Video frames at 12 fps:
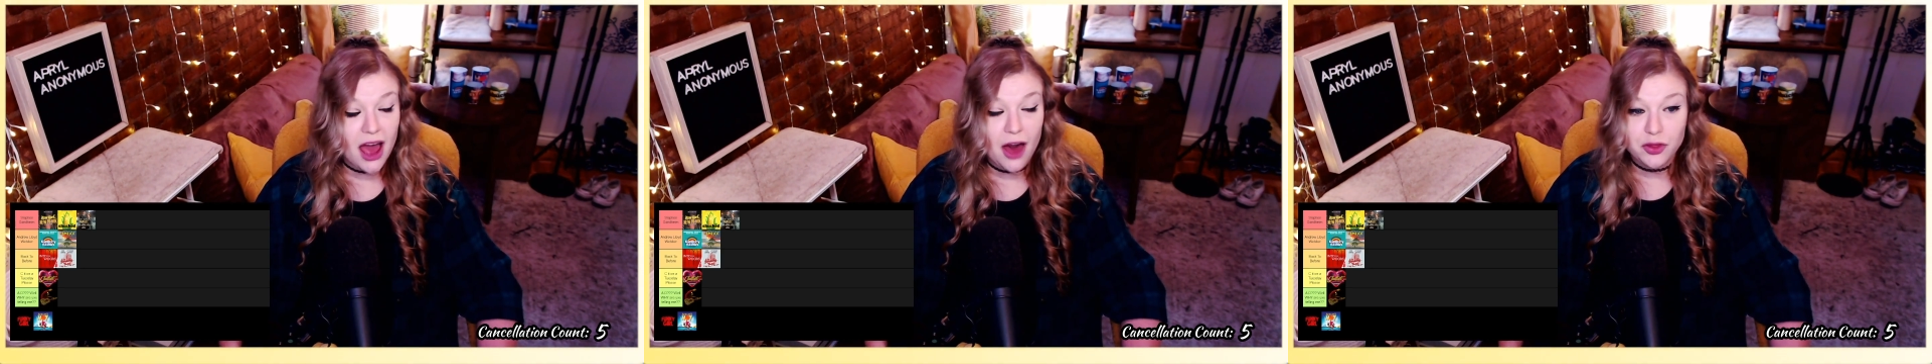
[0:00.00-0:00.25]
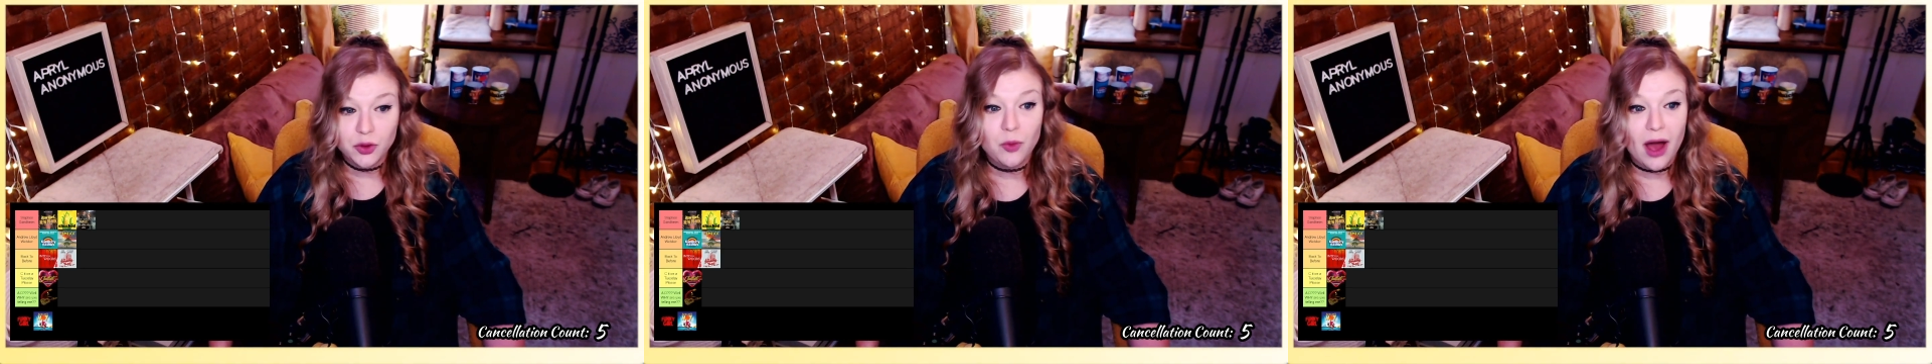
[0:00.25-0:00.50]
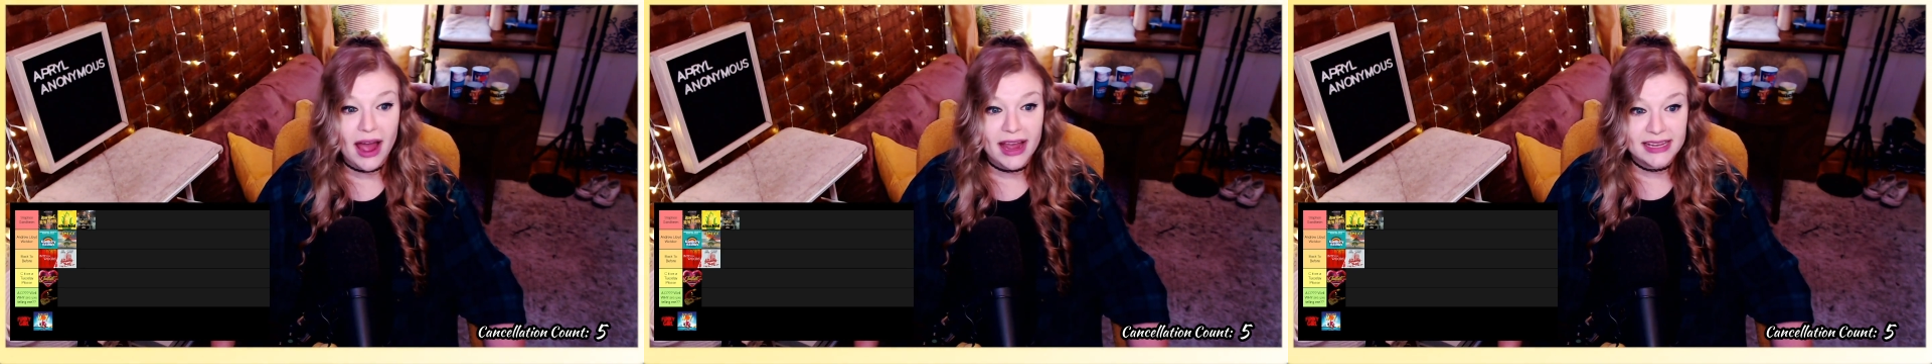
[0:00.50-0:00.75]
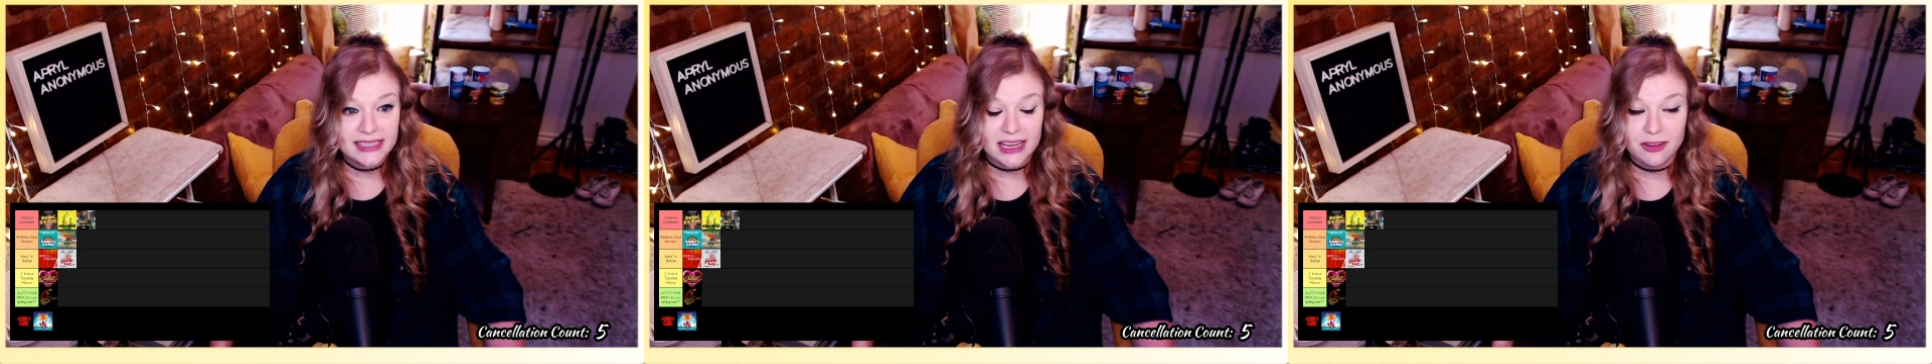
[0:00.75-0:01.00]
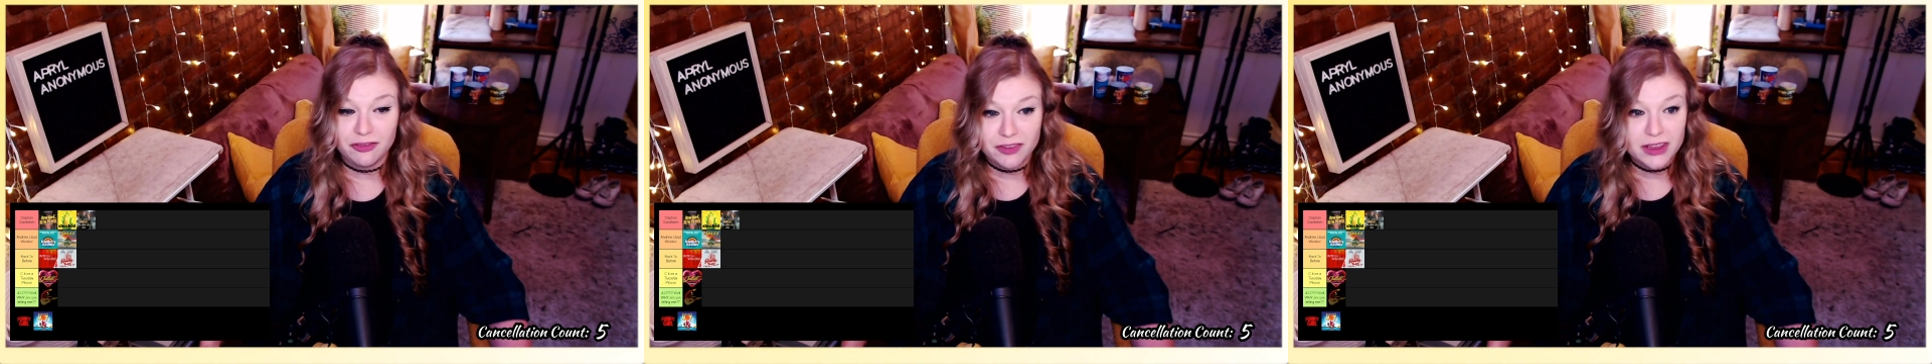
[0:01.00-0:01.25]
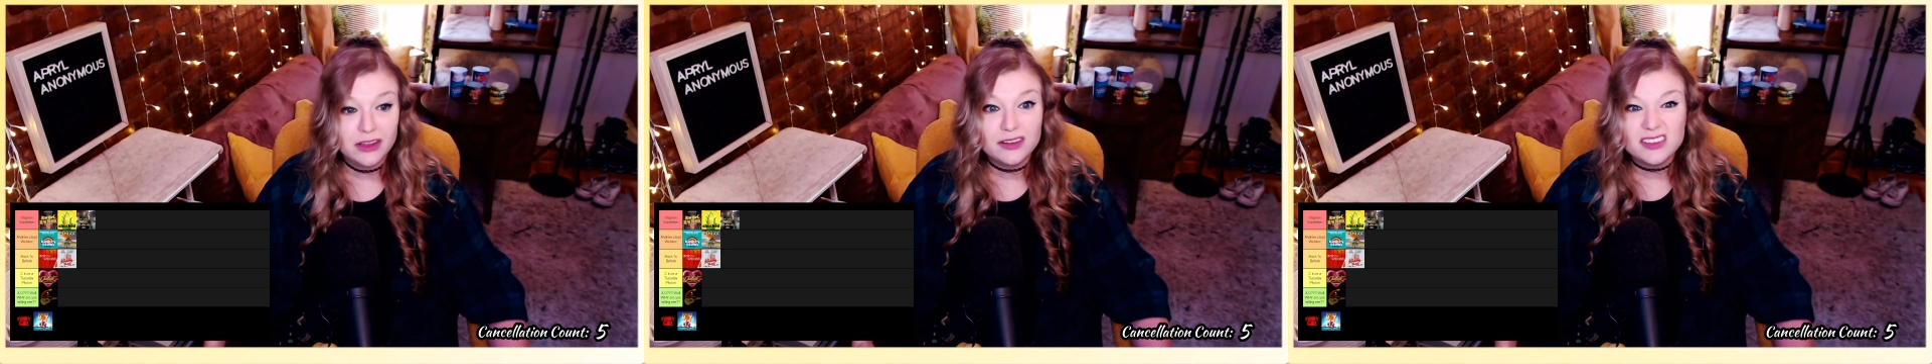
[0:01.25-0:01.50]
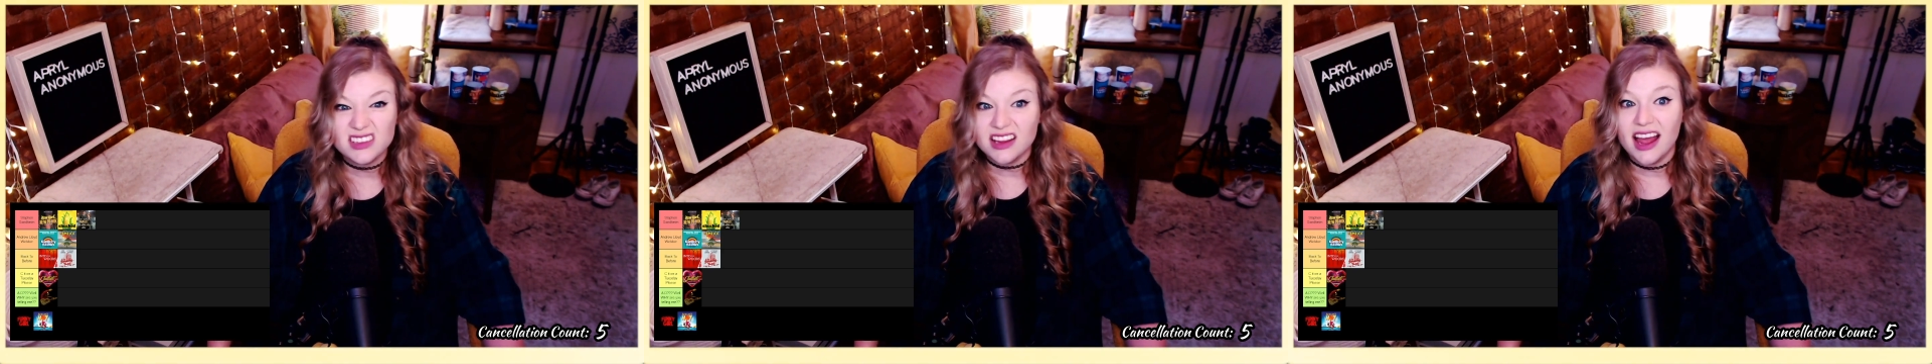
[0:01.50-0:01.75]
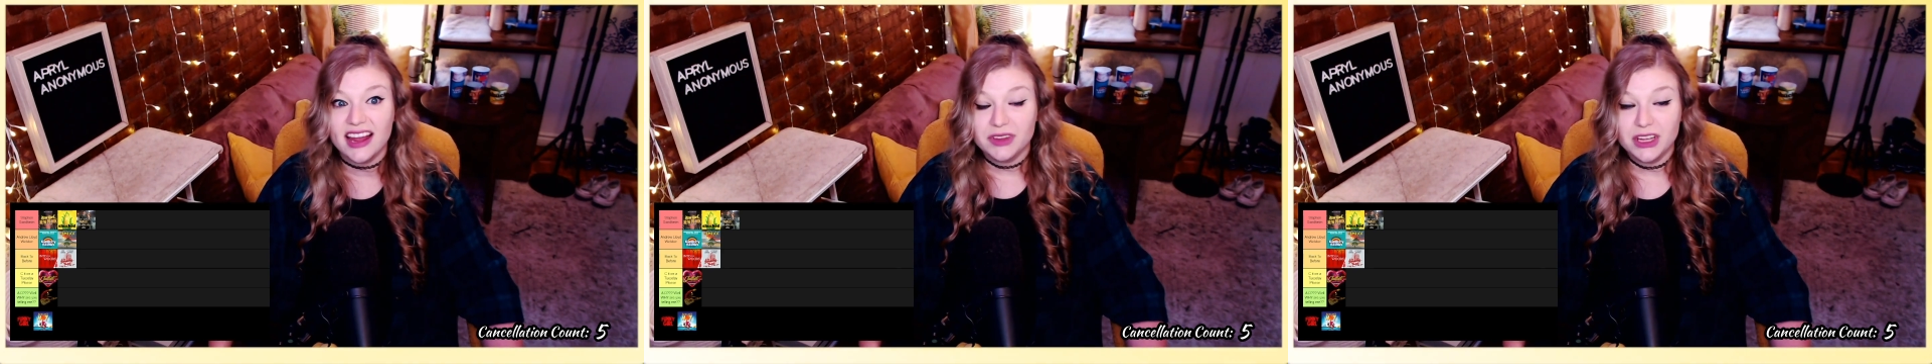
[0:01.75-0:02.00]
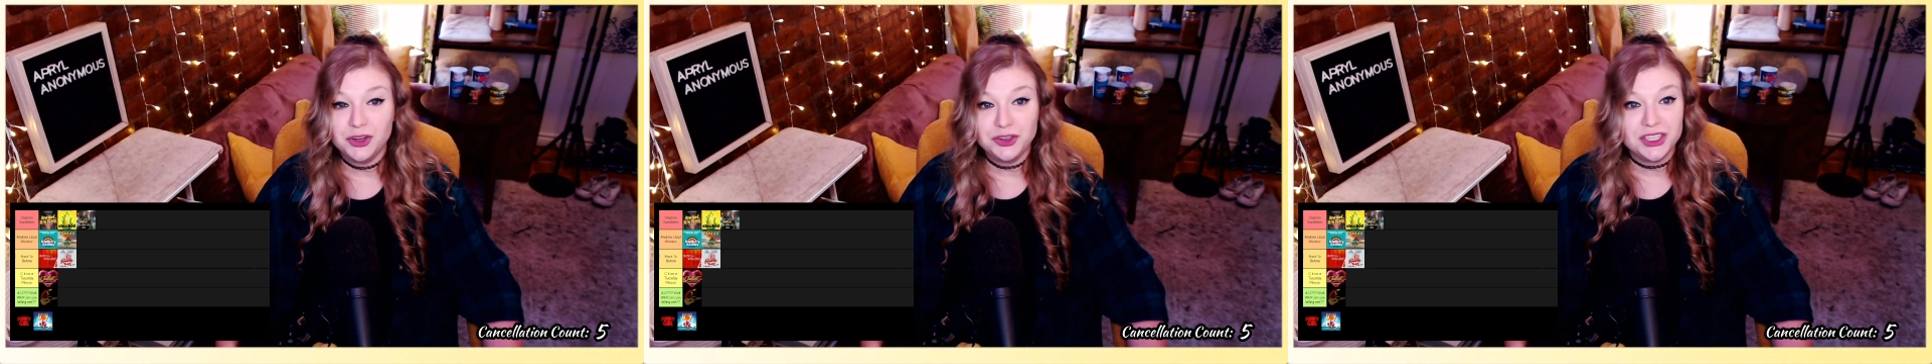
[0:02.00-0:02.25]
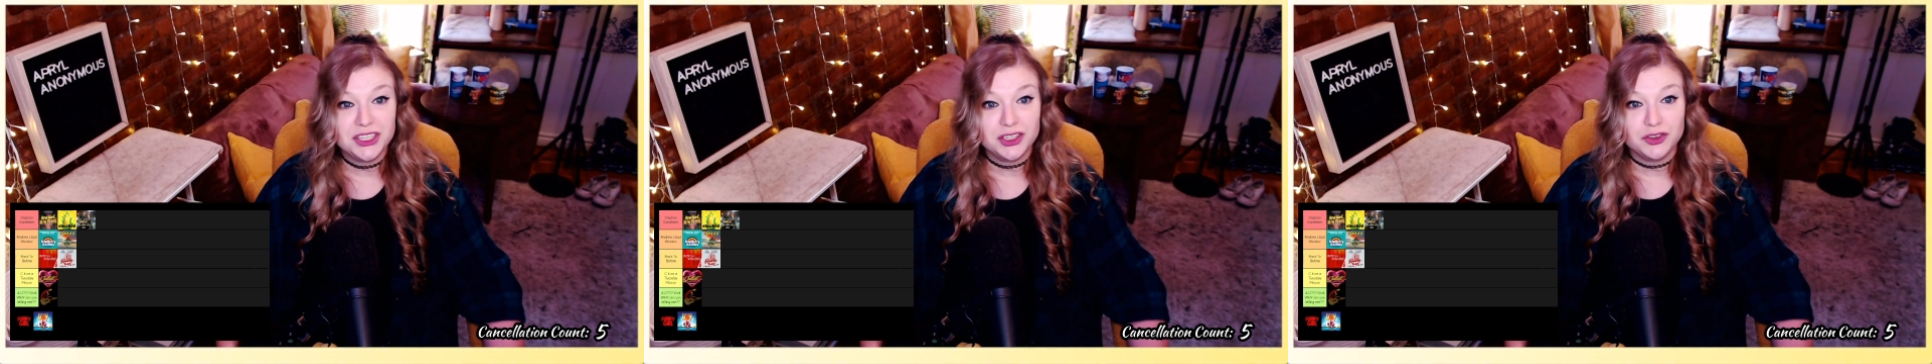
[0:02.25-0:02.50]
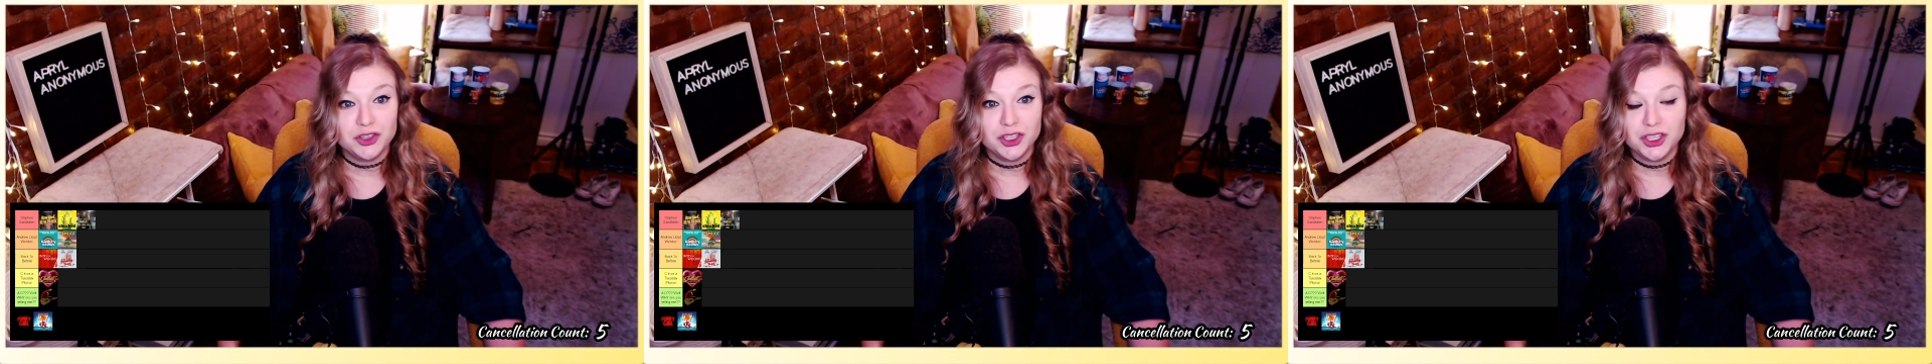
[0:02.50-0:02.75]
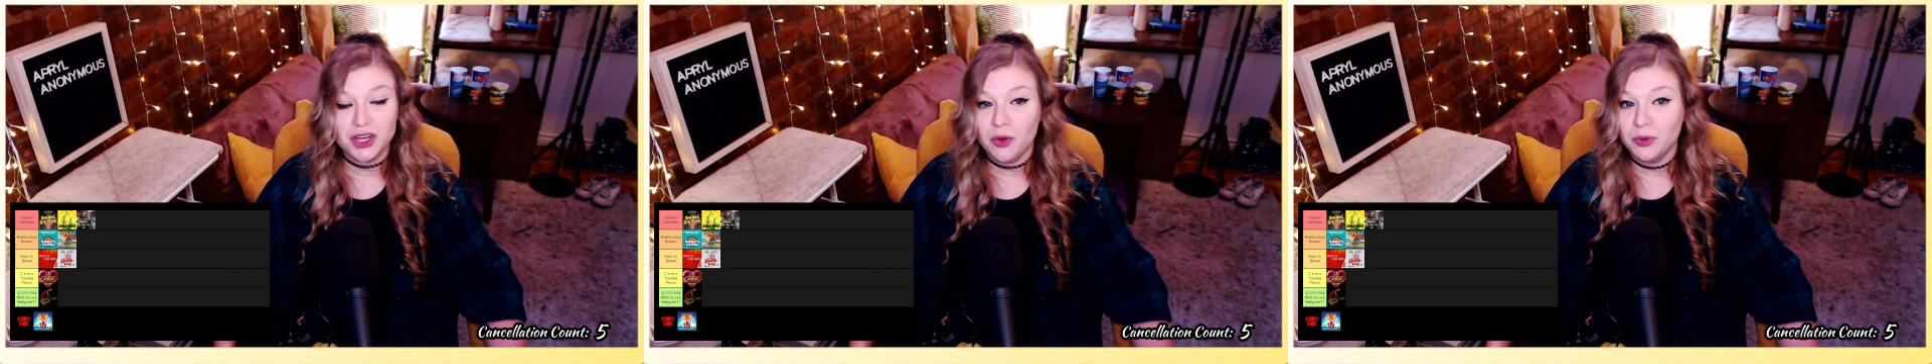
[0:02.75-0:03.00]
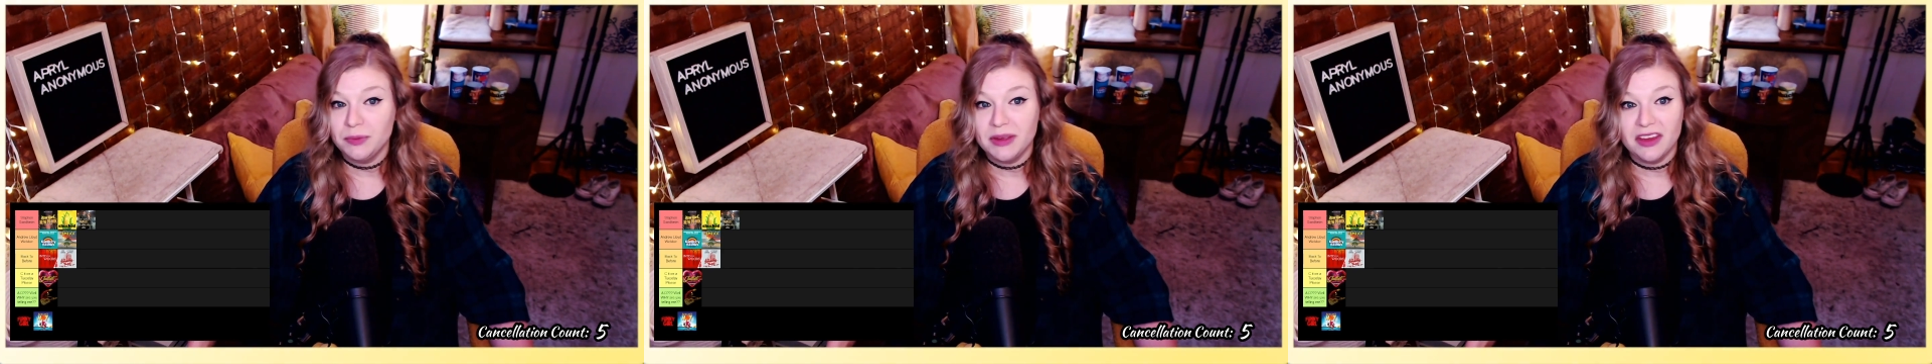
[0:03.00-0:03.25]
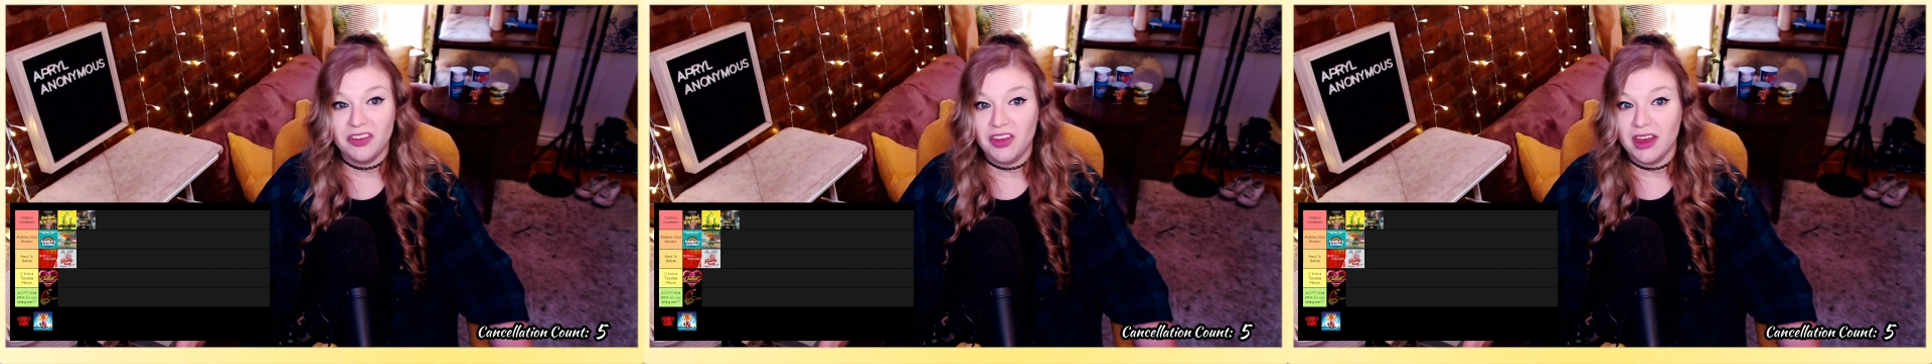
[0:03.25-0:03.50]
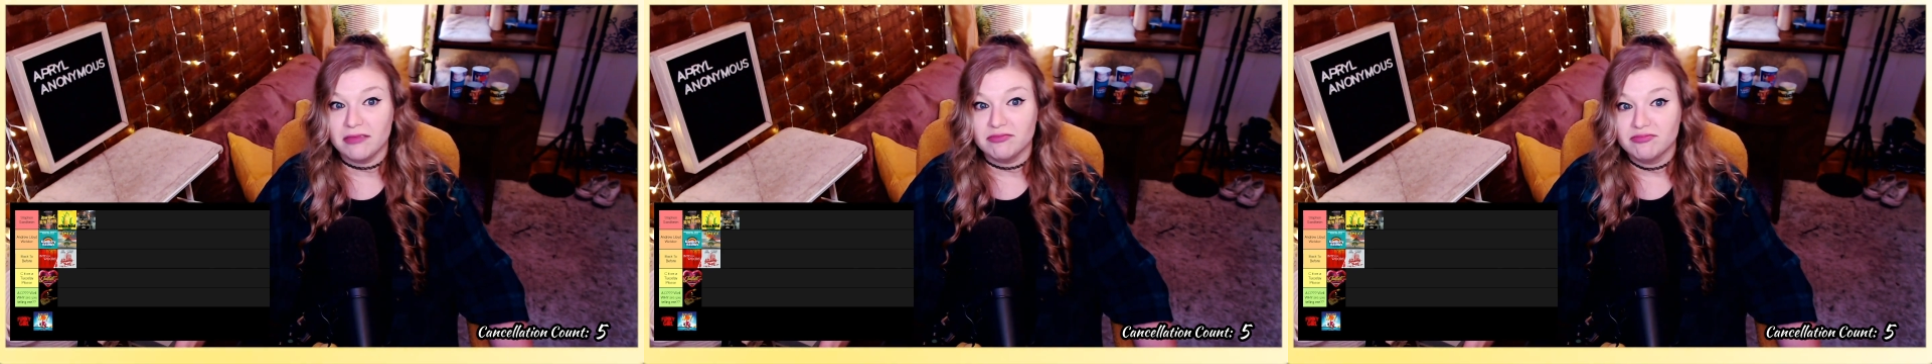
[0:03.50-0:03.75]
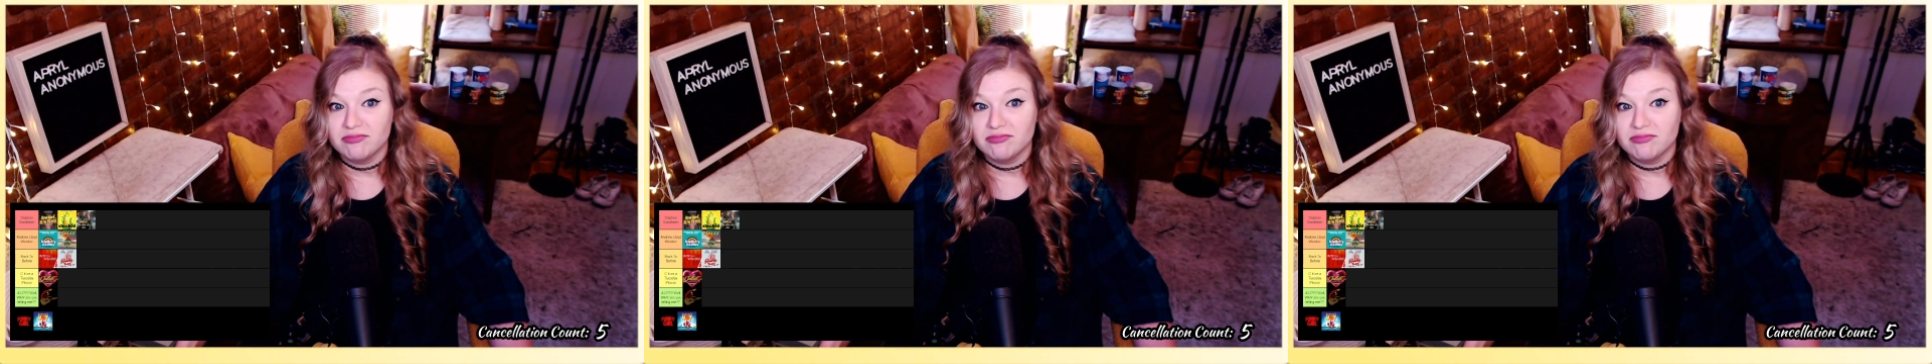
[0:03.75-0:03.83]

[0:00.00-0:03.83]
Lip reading: Otherwise, it feels like you're just showing me a thing.